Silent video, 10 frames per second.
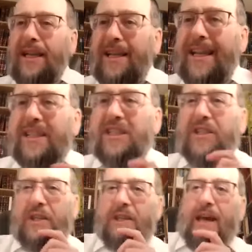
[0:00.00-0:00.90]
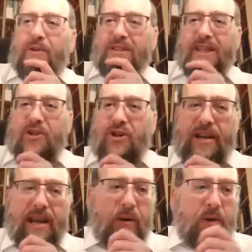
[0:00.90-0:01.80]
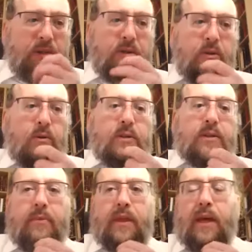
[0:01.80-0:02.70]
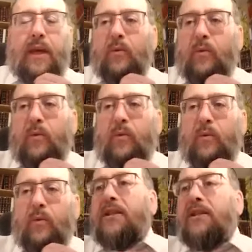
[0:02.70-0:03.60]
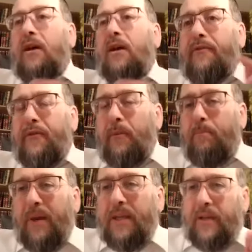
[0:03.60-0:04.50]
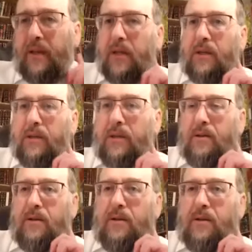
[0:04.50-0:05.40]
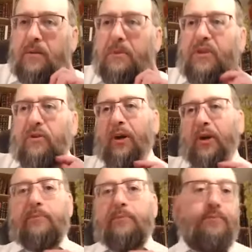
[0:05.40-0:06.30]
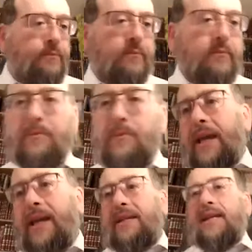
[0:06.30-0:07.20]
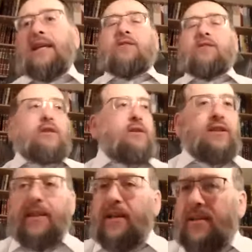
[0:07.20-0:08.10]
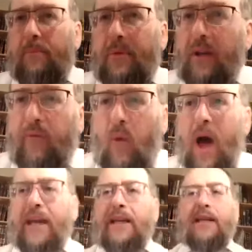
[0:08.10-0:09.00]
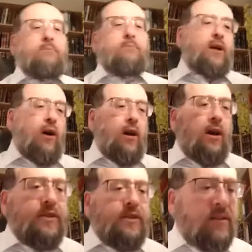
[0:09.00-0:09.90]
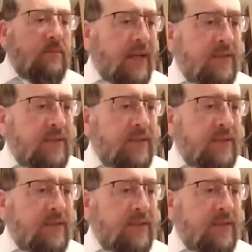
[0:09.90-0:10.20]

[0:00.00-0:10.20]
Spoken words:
Let's turn our attention now to something which is forbidden midrabanan. Like I said, you can take the example of wine, it can be cholov, it doesn't matter.